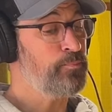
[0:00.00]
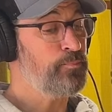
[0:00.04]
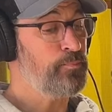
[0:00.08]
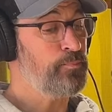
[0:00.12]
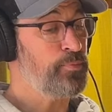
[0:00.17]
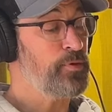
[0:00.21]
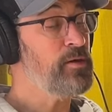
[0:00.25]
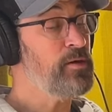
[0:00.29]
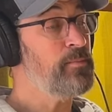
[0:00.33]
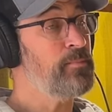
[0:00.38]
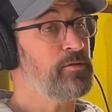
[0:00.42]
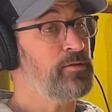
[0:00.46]

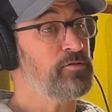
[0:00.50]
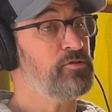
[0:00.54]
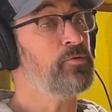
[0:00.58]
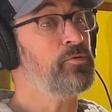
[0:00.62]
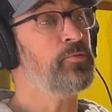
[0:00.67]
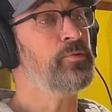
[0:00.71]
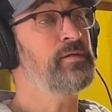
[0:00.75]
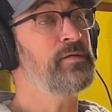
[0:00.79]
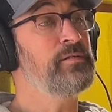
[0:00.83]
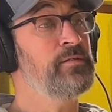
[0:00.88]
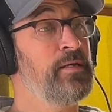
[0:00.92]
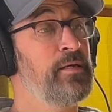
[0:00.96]
pretty much the
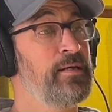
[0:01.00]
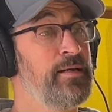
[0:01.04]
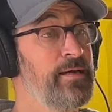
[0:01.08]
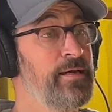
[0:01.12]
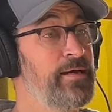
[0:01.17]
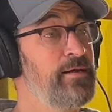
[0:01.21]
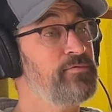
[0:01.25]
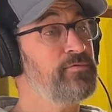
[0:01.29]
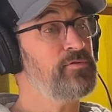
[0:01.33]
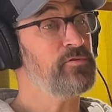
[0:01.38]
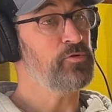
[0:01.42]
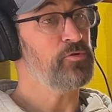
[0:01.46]
reason I
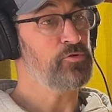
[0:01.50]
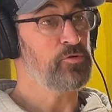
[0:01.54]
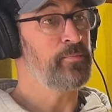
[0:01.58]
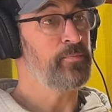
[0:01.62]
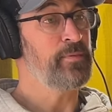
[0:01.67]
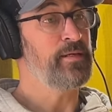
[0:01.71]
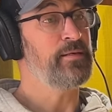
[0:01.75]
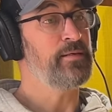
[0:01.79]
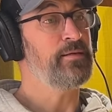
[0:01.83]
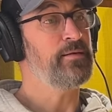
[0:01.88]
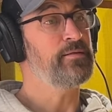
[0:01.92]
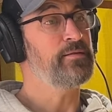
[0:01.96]
have social
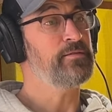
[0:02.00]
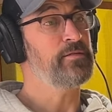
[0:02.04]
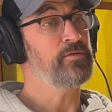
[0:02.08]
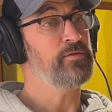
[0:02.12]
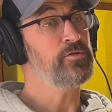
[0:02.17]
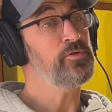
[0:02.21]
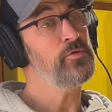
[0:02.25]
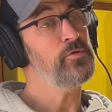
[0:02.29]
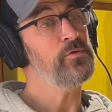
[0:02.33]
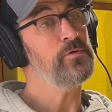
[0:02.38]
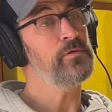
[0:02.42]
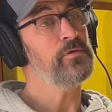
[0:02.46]
media as a
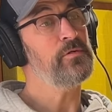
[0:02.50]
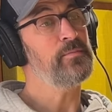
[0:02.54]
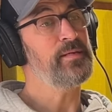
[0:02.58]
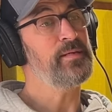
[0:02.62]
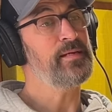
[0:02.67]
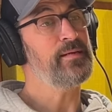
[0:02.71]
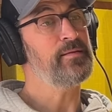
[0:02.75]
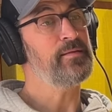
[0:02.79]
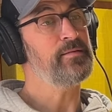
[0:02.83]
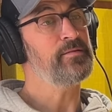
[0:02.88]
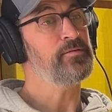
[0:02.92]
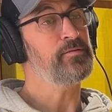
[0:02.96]
tool
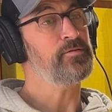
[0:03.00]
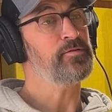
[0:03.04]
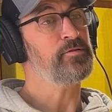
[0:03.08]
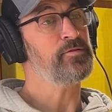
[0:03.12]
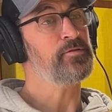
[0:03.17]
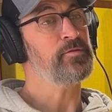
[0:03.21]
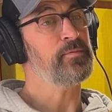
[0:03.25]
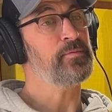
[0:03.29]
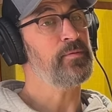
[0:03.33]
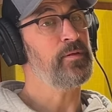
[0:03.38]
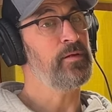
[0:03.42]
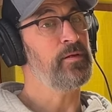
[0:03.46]

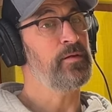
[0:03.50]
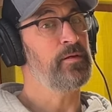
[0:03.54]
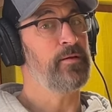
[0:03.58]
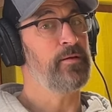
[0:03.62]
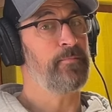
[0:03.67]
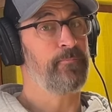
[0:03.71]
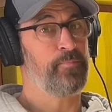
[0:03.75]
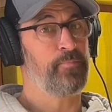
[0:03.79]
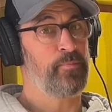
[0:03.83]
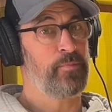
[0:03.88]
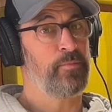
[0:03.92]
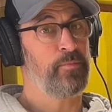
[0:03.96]
because
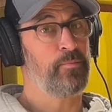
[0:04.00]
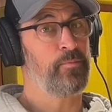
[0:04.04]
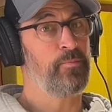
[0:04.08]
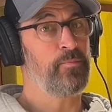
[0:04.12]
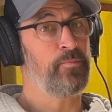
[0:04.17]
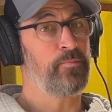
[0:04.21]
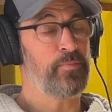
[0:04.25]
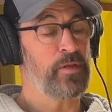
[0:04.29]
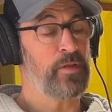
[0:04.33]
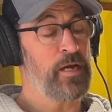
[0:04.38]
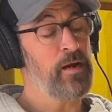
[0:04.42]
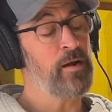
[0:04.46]

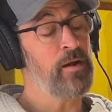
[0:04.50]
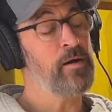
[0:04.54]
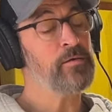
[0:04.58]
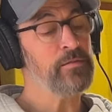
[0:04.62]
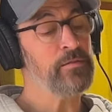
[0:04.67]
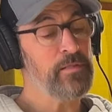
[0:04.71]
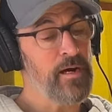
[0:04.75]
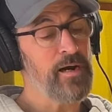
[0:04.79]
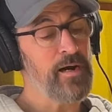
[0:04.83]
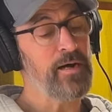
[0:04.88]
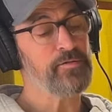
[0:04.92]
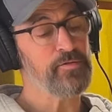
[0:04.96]
our
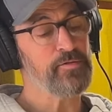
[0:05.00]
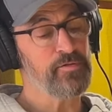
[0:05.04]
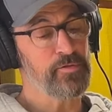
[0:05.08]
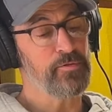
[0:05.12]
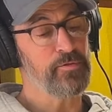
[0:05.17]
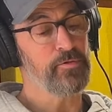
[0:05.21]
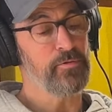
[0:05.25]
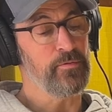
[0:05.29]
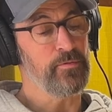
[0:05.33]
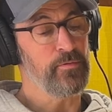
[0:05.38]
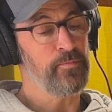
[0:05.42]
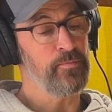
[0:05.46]

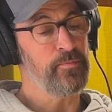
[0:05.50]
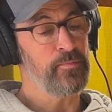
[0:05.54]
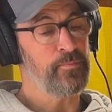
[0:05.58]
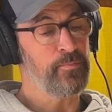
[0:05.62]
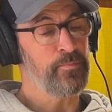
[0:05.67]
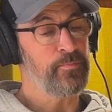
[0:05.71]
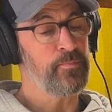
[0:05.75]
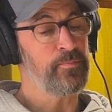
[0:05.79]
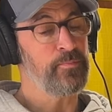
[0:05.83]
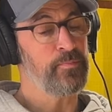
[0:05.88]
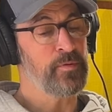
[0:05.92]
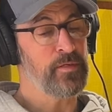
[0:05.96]
lawsuit
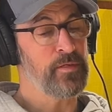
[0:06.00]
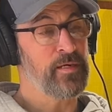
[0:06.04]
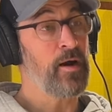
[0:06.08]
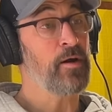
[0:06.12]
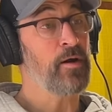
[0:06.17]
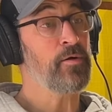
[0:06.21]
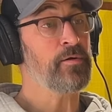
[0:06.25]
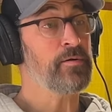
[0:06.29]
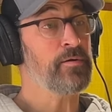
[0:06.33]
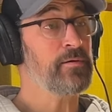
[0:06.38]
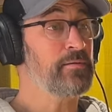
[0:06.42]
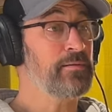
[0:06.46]

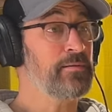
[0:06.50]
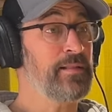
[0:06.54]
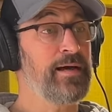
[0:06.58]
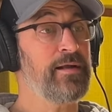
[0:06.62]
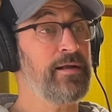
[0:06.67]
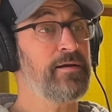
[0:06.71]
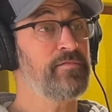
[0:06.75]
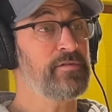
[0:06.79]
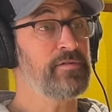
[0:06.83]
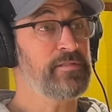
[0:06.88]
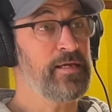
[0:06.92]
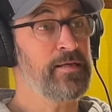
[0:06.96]
garnered a lot
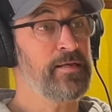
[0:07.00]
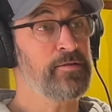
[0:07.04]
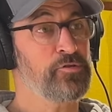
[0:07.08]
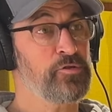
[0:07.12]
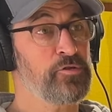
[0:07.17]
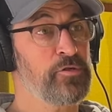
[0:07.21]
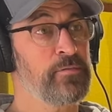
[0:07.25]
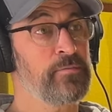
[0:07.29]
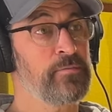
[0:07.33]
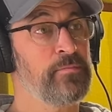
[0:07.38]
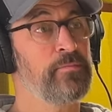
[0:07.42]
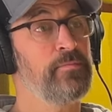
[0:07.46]
of
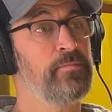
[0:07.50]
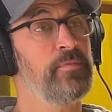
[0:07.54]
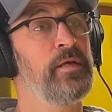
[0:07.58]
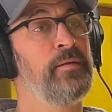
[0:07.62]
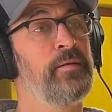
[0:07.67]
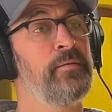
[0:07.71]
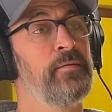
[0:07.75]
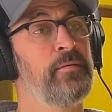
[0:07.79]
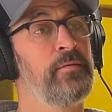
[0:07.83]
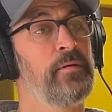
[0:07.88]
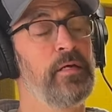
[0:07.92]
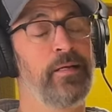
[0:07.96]
attention
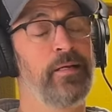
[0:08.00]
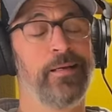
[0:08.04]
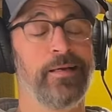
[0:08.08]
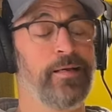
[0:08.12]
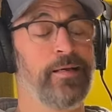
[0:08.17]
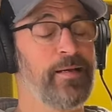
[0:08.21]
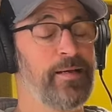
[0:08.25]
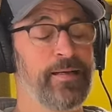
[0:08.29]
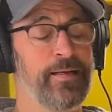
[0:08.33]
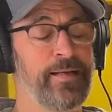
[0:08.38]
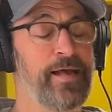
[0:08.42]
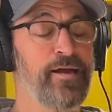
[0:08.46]
and
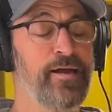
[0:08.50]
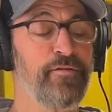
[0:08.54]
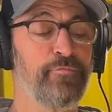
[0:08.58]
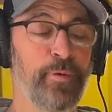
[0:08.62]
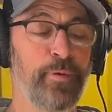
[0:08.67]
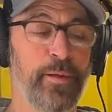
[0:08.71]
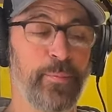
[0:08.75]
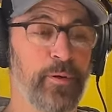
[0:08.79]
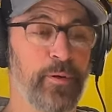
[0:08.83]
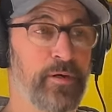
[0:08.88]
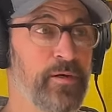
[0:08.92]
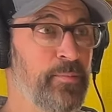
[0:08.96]
like I have
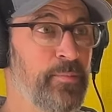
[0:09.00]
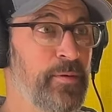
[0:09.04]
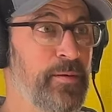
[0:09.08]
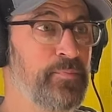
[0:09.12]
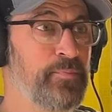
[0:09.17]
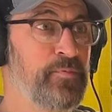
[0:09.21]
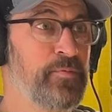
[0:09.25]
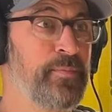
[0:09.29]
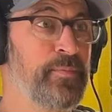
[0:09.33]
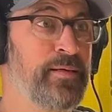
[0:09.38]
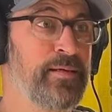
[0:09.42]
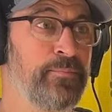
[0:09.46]
people come up
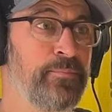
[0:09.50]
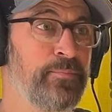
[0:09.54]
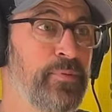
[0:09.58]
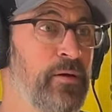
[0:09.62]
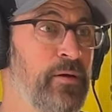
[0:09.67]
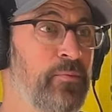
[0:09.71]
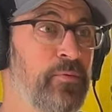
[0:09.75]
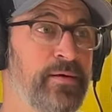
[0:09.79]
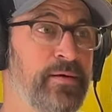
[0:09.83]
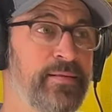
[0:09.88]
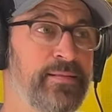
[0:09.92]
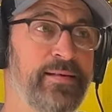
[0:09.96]
to me in
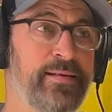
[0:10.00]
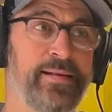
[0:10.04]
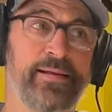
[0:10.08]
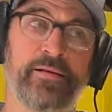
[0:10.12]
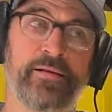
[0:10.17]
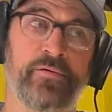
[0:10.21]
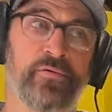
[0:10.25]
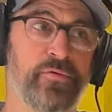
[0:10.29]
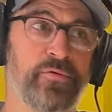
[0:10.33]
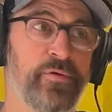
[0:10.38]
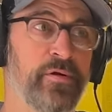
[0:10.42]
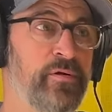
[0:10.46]
public that I
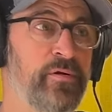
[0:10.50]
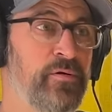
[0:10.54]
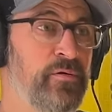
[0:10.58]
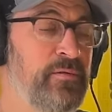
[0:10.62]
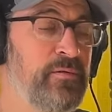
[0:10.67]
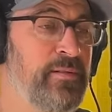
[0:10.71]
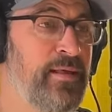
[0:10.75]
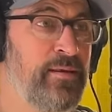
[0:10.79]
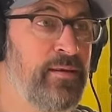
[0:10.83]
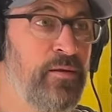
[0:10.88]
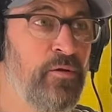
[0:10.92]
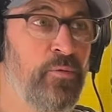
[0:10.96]
don't know and
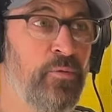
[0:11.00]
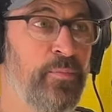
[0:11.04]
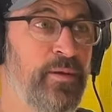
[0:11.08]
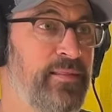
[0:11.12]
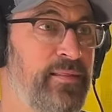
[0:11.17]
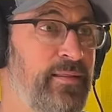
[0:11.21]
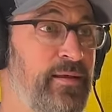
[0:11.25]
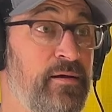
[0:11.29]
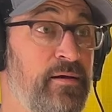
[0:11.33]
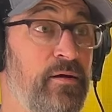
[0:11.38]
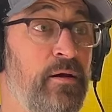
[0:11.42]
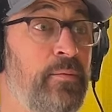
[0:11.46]
they know me and
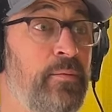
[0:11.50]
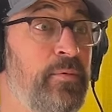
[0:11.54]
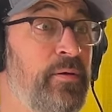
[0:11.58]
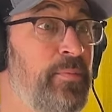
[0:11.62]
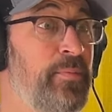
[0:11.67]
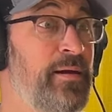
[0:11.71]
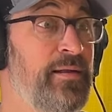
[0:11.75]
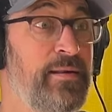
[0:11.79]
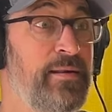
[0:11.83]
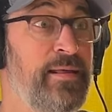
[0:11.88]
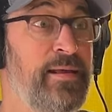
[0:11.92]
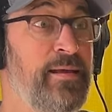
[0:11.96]
they call me
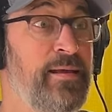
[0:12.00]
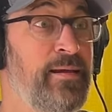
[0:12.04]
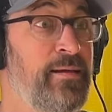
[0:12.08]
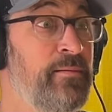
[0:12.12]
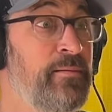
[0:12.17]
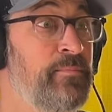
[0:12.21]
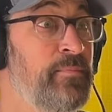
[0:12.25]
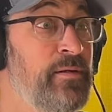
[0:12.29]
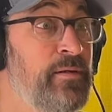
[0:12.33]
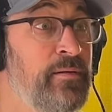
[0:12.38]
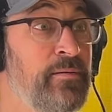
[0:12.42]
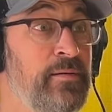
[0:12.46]
by
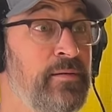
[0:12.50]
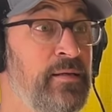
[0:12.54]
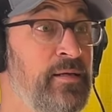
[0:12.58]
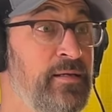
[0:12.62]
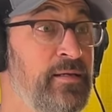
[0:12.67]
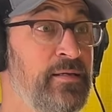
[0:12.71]
name and